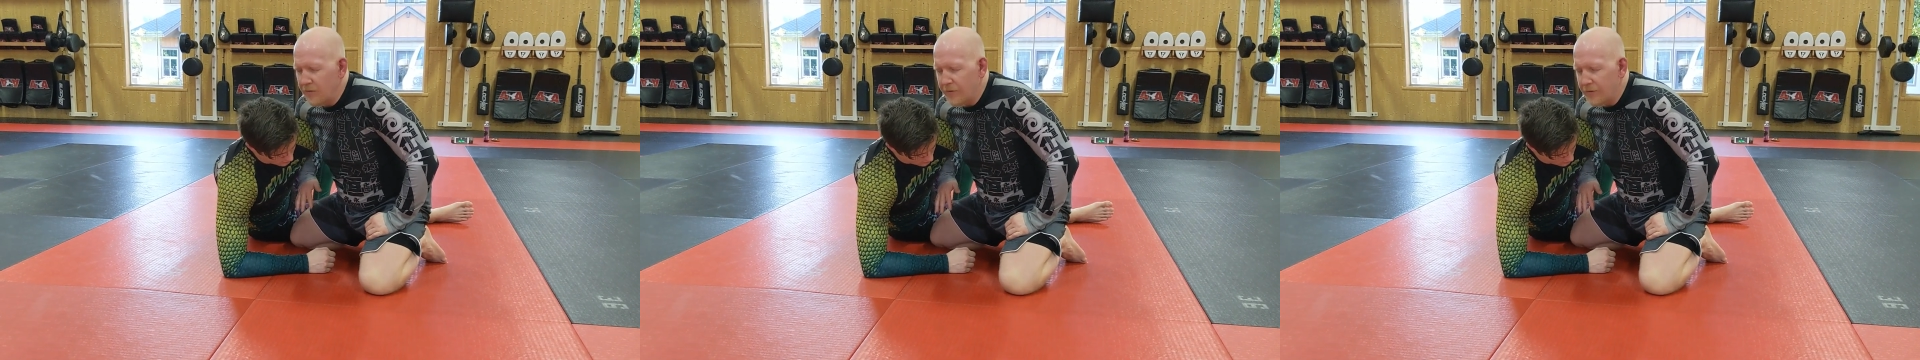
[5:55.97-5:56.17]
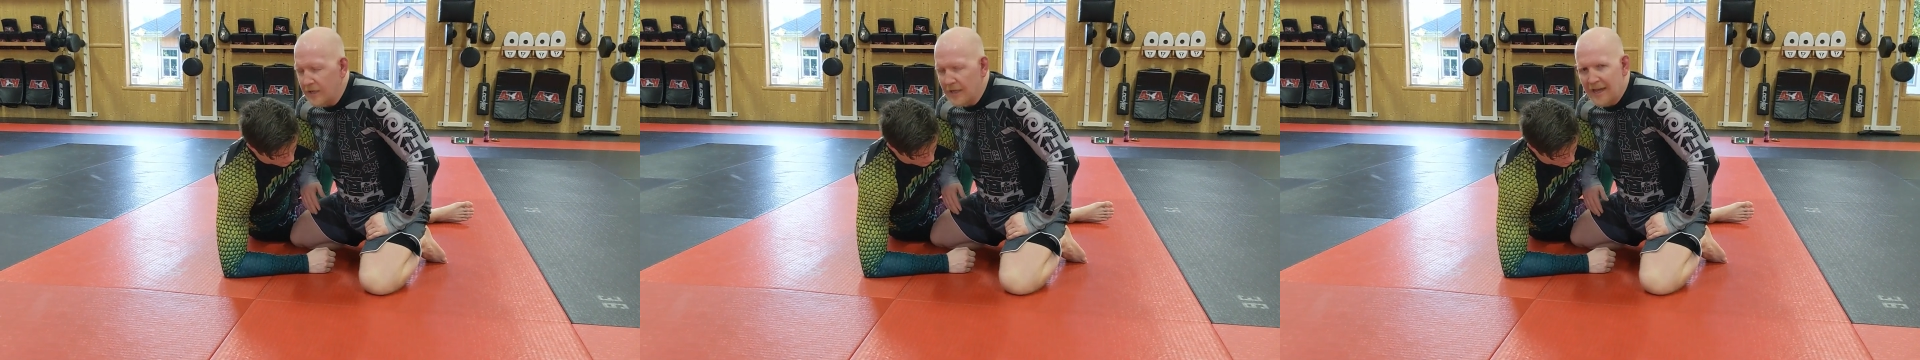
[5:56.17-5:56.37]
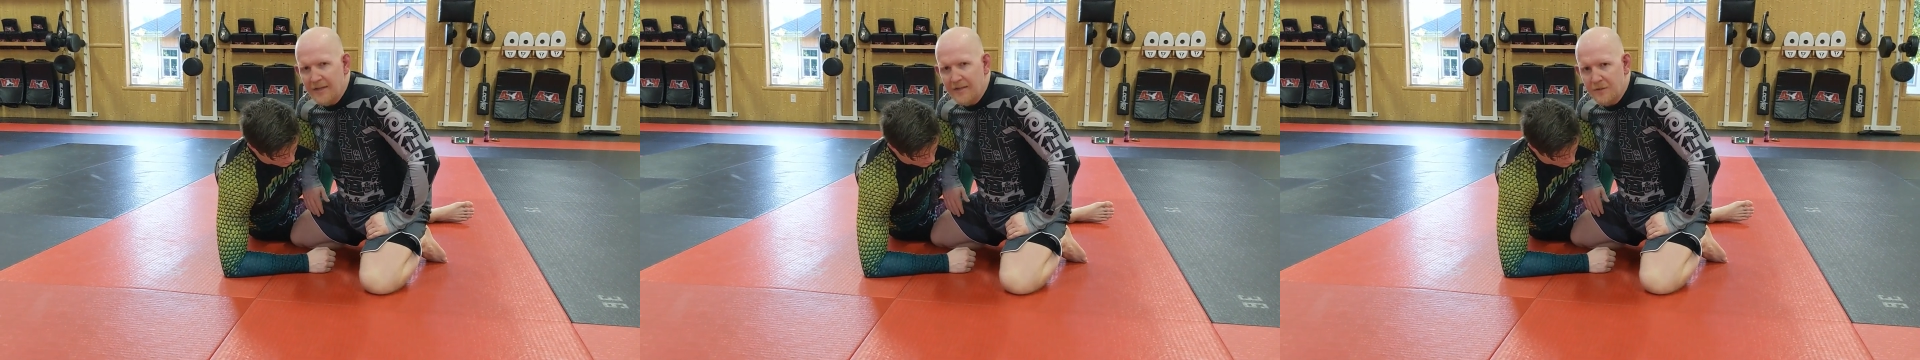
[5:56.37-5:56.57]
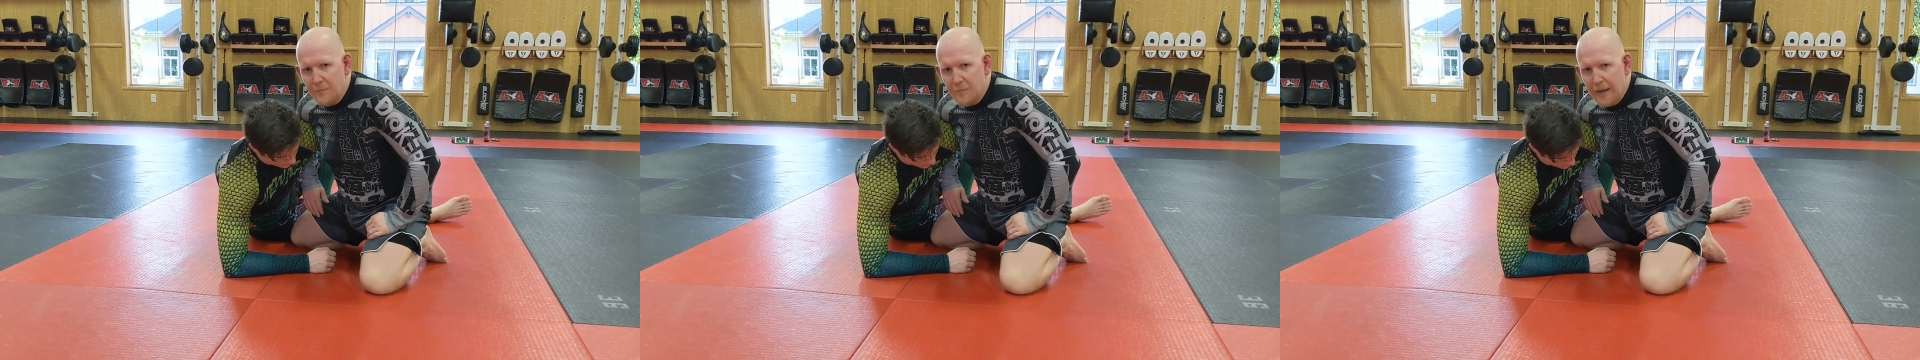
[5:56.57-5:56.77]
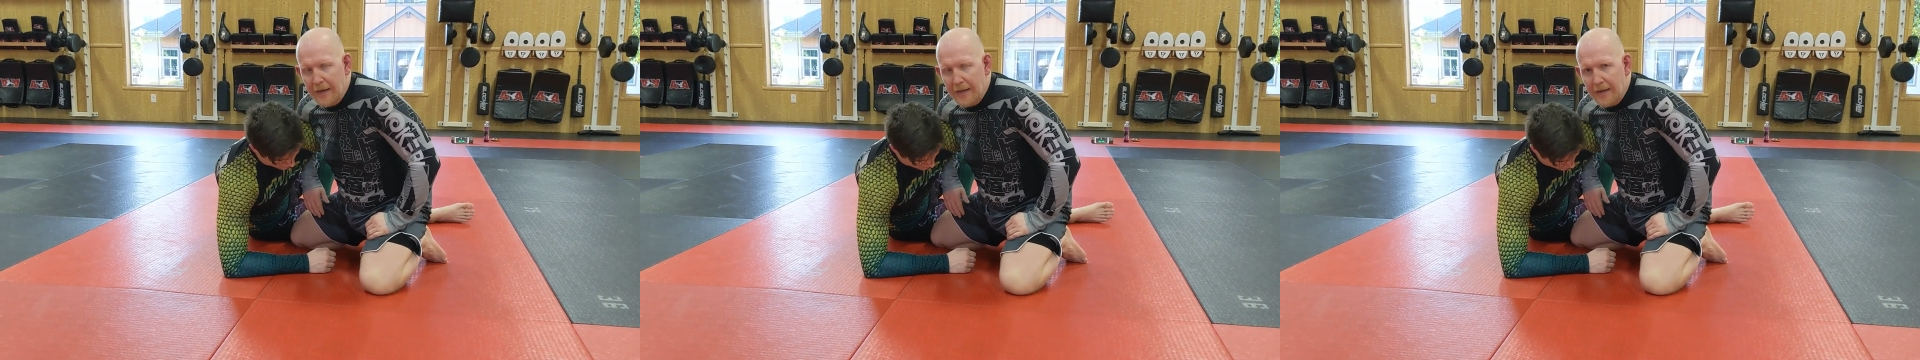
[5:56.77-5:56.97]
There's lots
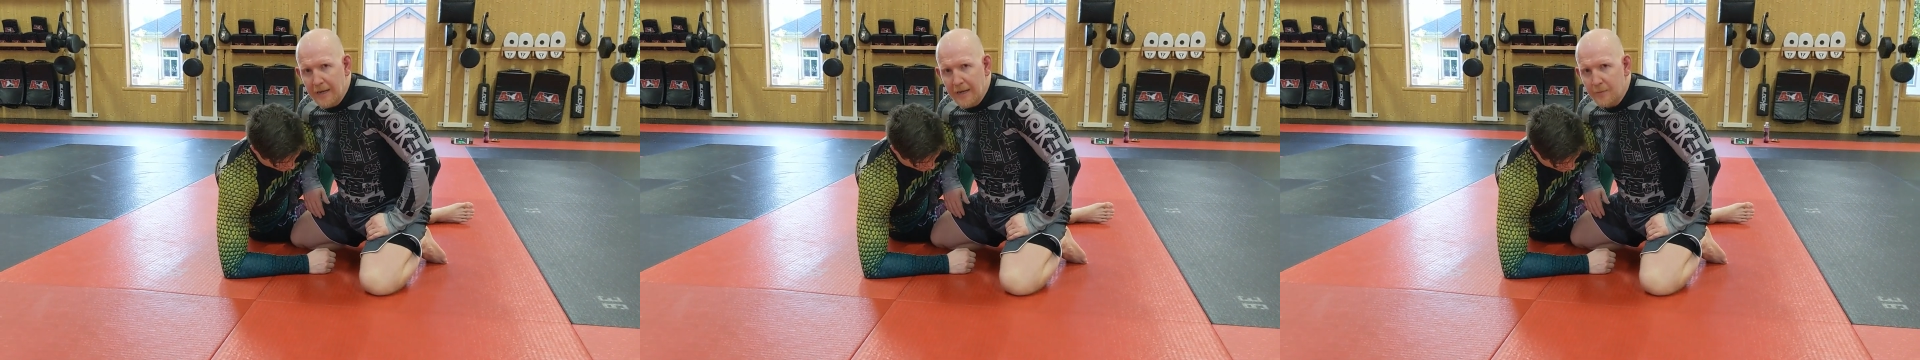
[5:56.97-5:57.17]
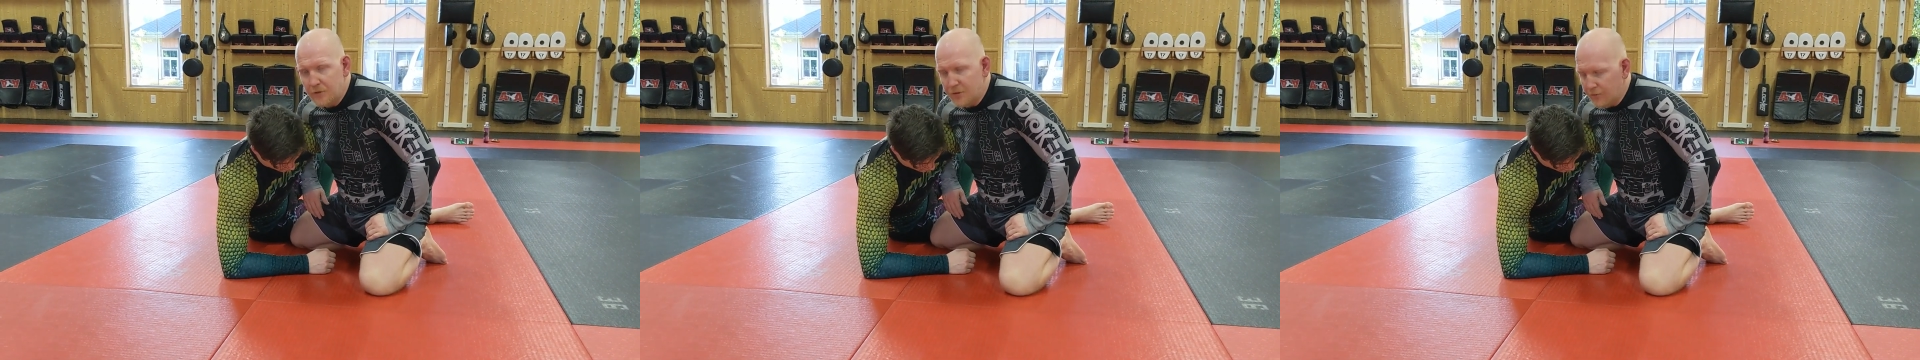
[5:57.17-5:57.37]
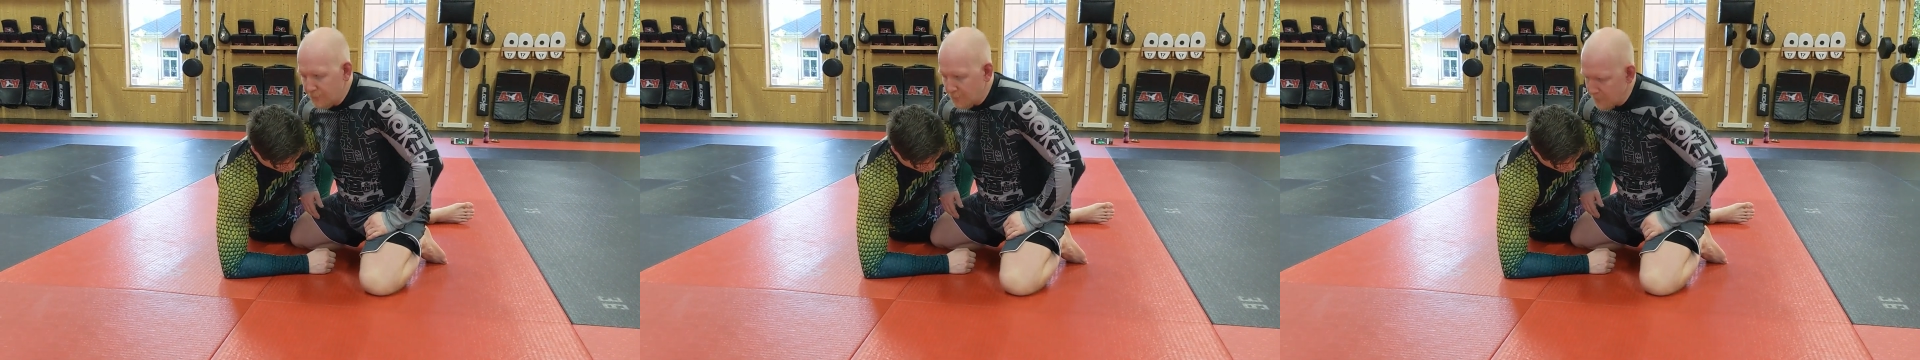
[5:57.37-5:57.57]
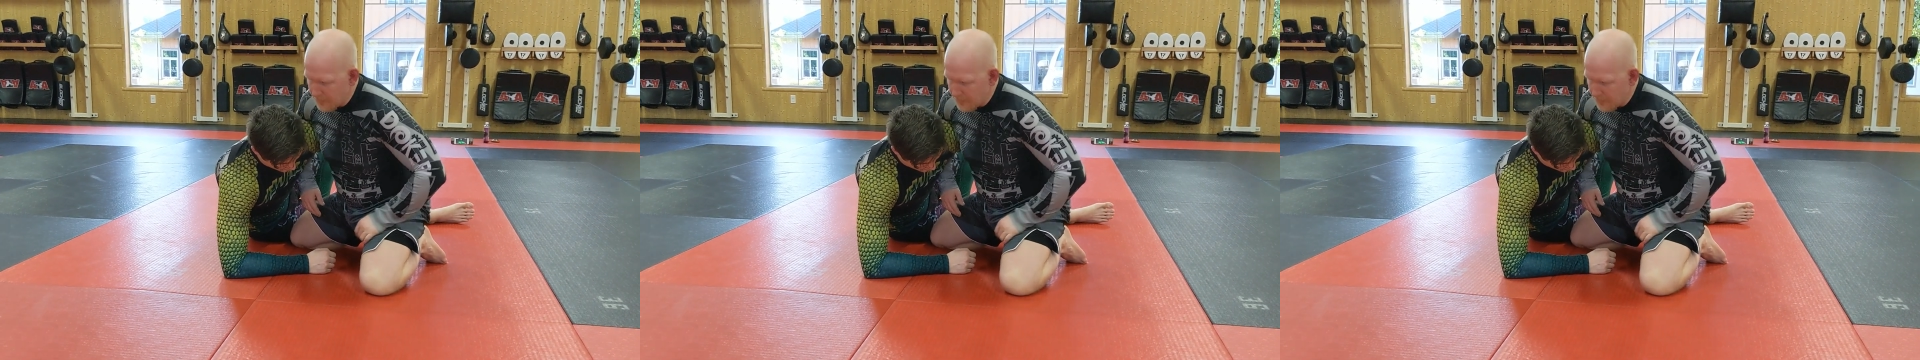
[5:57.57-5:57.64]
of bad options